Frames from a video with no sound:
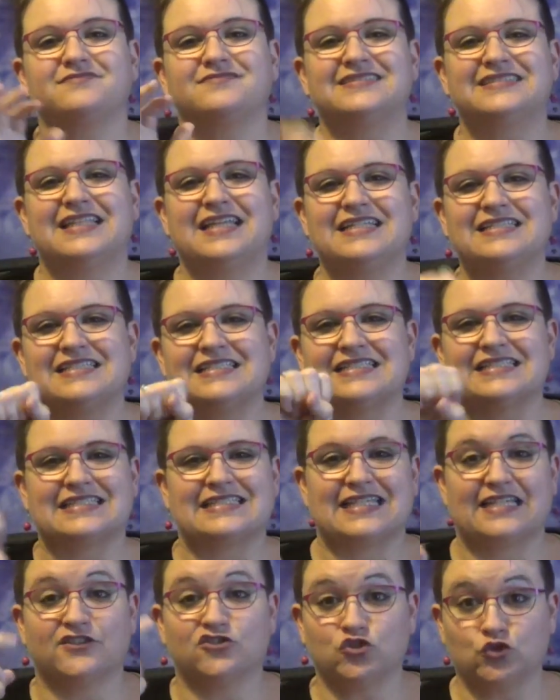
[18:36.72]
there's
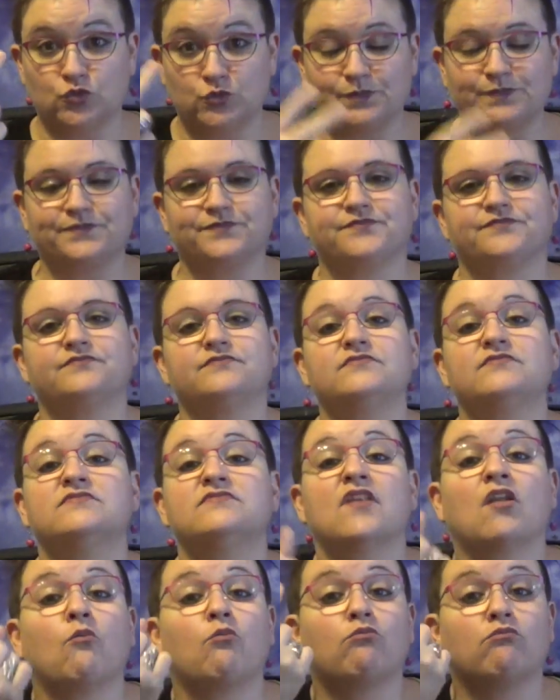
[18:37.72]
signing exact English,
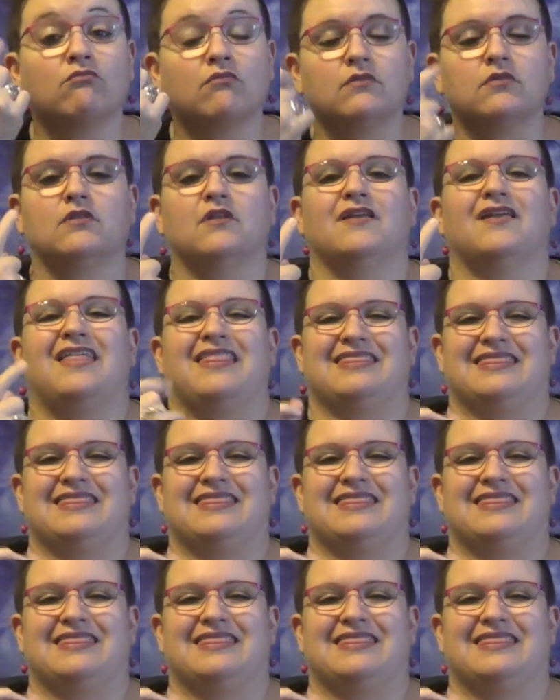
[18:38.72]
that's C2.